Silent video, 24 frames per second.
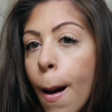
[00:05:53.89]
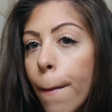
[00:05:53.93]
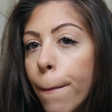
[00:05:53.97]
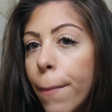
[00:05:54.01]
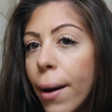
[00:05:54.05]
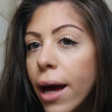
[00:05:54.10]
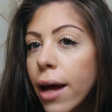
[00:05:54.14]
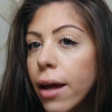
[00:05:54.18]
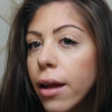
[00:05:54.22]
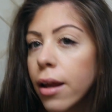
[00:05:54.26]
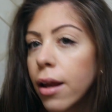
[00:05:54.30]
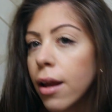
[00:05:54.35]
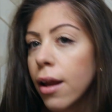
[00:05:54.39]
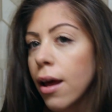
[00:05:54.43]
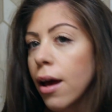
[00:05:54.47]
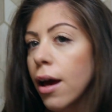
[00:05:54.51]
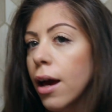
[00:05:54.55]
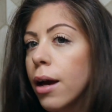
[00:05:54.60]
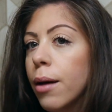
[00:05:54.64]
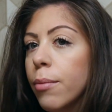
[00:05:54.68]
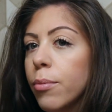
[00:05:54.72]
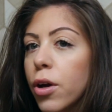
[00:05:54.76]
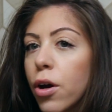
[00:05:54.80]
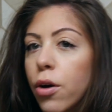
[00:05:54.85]
But
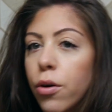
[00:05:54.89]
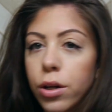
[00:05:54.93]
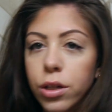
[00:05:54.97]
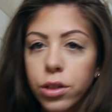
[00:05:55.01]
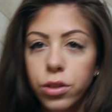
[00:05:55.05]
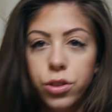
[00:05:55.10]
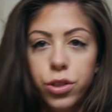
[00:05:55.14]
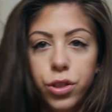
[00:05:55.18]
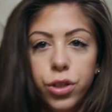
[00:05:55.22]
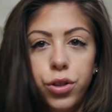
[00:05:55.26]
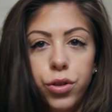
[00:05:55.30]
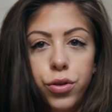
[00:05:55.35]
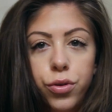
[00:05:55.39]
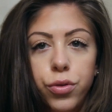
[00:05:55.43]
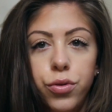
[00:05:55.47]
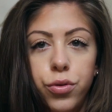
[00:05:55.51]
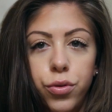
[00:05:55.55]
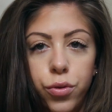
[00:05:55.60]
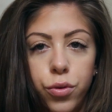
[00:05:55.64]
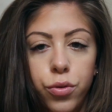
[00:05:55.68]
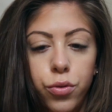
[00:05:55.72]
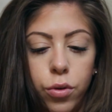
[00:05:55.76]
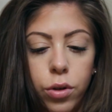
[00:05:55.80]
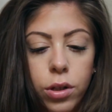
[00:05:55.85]
I'm going
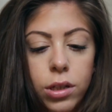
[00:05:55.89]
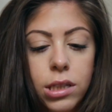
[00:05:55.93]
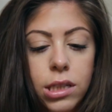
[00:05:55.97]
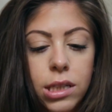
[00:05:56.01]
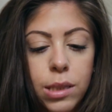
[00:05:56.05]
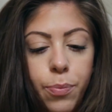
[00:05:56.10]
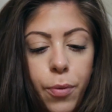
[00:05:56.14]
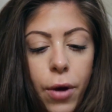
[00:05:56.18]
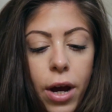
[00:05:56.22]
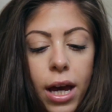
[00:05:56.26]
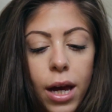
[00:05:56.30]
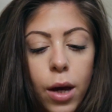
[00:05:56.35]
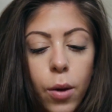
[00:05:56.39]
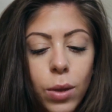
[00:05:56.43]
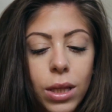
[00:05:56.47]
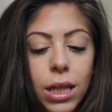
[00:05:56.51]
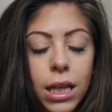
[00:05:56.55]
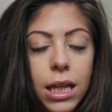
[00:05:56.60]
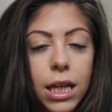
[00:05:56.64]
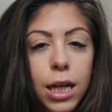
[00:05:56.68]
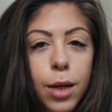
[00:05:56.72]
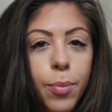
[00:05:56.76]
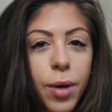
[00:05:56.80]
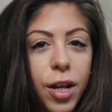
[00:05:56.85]
to spray it with a
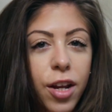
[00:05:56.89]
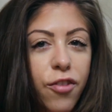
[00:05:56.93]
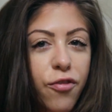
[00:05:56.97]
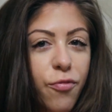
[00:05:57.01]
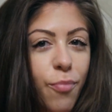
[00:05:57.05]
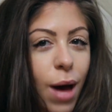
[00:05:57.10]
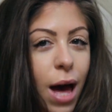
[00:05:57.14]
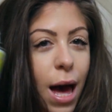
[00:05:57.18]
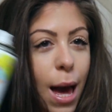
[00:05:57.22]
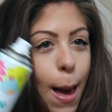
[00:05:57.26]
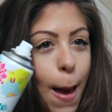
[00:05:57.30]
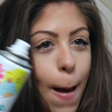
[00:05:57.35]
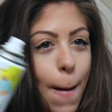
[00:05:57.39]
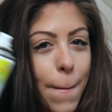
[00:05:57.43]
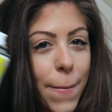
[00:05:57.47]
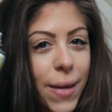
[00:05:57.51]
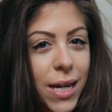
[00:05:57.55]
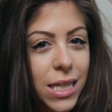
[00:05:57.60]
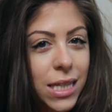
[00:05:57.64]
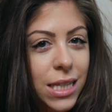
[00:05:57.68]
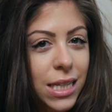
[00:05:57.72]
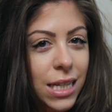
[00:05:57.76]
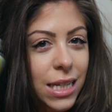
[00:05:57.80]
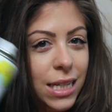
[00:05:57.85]
little bit of my
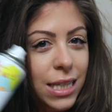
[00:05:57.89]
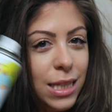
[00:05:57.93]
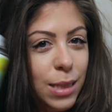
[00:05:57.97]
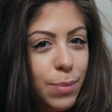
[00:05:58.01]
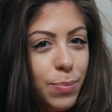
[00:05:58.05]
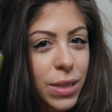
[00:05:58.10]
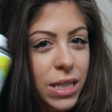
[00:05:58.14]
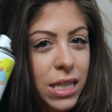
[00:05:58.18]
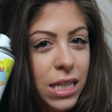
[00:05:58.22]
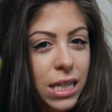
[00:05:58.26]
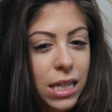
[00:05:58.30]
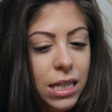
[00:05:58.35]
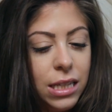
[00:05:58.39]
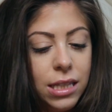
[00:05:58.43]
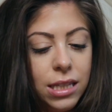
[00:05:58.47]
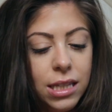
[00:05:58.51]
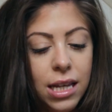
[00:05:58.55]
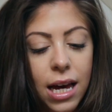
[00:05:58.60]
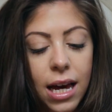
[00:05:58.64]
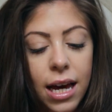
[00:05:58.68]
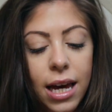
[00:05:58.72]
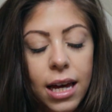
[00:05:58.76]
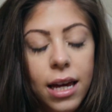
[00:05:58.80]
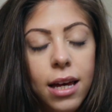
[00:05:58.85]
Batiste.
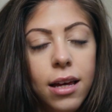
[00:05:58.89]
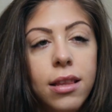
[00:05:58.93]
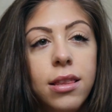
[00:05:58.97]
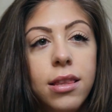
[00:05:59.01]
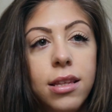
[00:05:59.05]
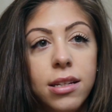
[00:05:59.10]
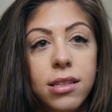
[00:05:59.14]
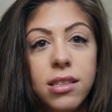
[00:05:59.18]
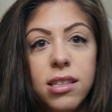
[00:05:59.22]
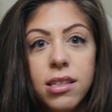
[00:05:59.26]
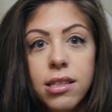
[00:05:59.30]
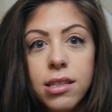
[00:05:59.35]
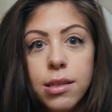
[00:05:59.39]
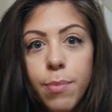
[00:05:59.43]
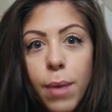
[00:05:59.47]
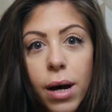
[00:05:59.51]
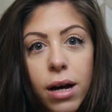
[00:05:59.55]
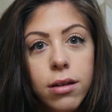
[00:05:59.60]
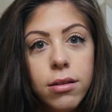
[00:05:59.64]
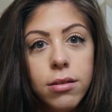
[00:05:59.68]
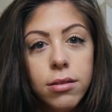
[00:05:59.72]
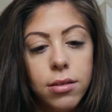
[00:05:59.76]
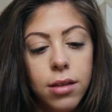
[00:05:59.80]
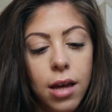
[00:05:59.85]
This
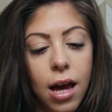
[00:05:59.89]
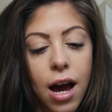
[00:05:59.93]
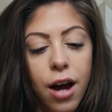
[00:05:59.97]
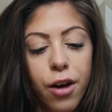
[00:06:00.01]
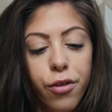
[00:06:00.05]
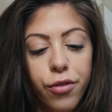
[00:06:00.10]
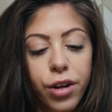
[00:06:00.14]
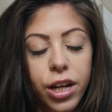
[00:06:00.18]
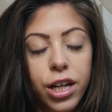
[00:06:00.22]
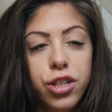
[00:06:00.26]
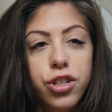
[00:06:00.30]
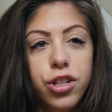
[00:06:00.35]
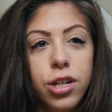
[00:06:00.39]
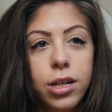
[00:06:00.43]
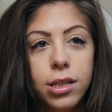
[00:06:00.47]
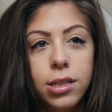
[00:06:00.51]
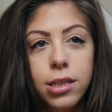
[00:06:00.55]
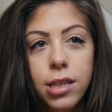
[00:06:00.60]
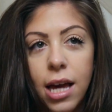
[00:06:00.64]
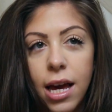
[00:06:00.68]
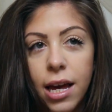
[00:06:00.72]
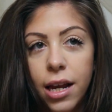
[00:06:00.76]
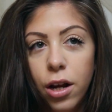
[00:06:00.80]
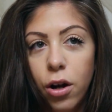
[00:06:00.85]
smells outrageous,
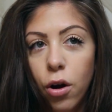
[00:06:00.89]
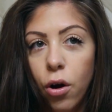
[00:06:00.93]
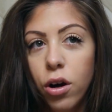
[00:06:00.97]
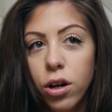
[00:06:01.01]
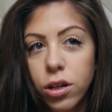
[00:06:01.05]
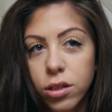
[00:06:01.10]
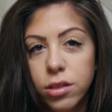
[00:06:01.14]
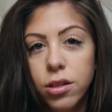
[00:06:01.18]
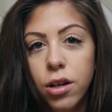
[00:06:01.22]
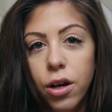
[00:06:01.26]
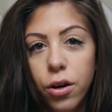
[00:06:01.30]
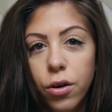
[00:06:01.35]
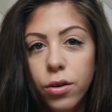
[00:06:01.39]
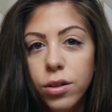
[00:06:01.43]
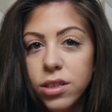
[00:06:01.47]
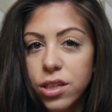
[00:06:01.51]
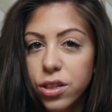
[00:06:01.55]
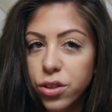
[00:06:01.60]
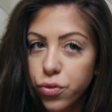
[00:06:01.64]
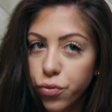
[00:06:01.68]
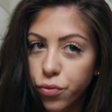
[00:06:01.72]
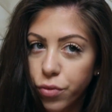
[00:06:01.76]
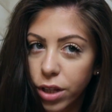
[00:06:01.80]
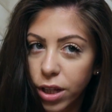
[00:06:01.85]
and it also
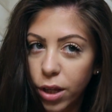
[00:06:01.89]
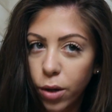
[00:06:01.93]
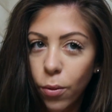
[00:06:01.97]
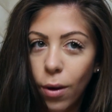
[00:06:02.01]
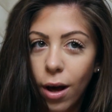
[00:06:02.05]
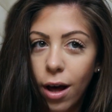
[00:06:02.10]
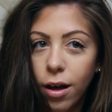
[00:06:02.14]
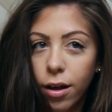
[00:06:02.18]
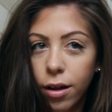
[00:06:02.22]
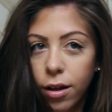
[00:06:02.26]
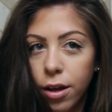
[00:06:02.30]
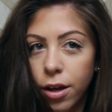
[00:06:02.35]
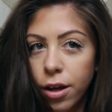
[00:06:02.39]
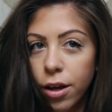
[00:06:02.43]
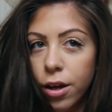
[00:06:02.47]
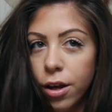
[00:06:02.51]
does really well